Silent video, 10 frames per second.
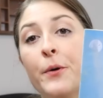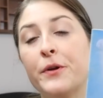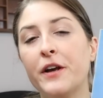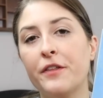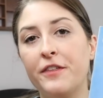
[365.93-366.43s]

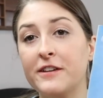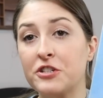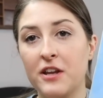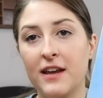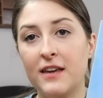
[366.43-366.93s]
What do y'all think?
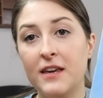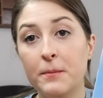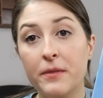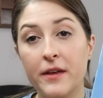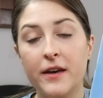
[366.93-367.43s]
Should I
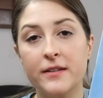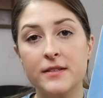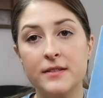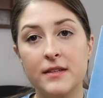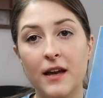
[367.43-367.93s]
keep
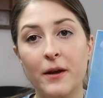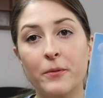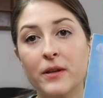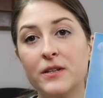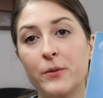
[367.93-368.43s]
this? I
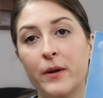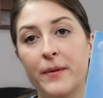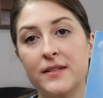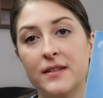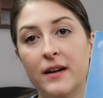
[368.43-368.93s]
really don't want to
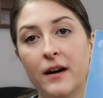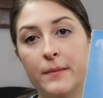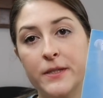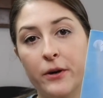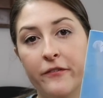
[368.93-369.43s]
mess it
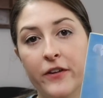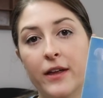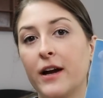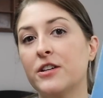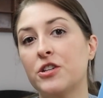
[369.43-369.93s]
up, so I feel
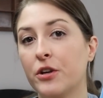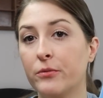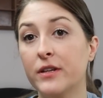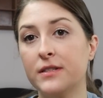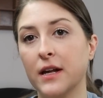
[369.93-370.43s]
like I should
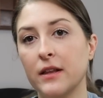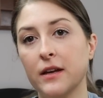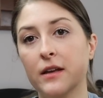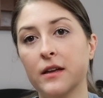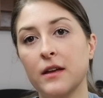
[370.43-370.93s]
resell
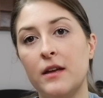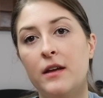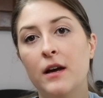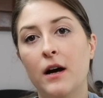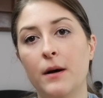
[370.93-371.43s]
it
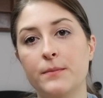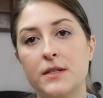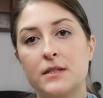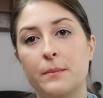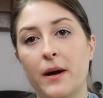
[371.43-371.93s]

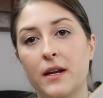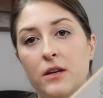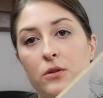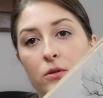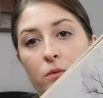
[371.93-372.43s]
to
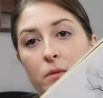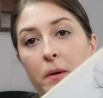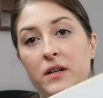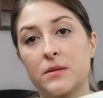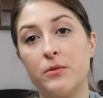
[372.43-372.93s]
somebody who would
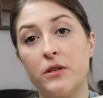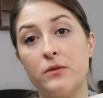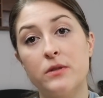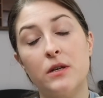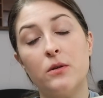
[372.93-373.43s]
possibly
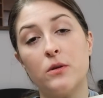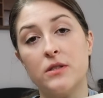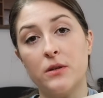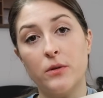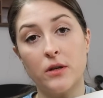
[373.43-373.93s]
use it or
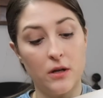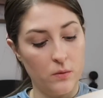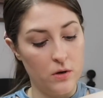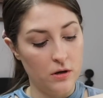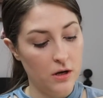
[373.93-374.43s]
is like really good at
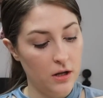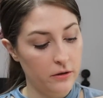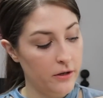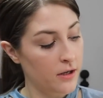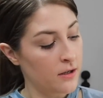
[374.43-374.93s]

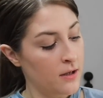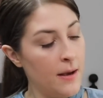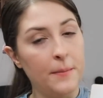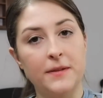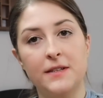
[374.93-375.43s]
watercoloring.
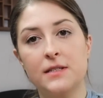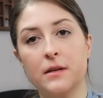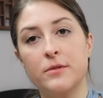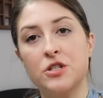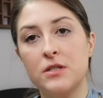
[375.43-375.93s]
But these
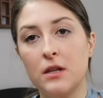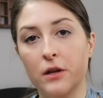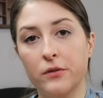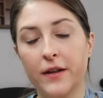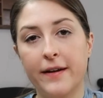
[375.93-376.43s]
images
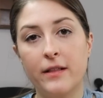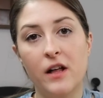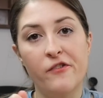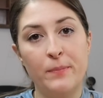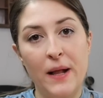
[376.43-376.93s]
alone, like I
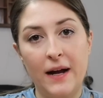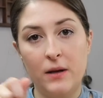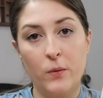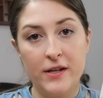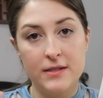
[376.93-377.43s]
love black
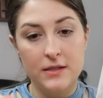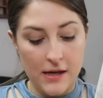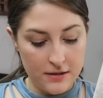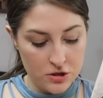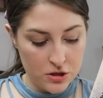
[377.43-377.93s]
and white
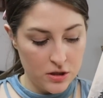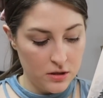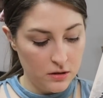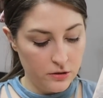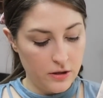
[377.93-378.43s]
sketched
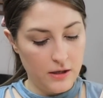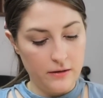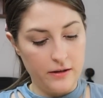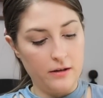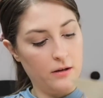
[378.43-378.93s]
looking
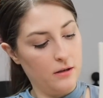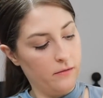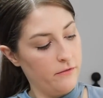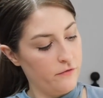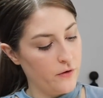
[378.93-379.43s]
like
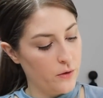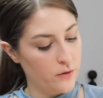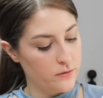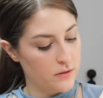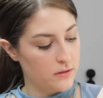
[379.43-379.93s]

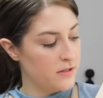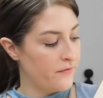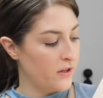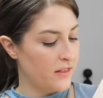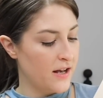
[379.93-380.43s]
photos and stuff
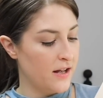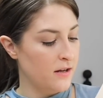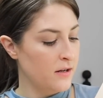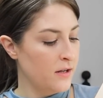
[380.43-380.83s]
like that.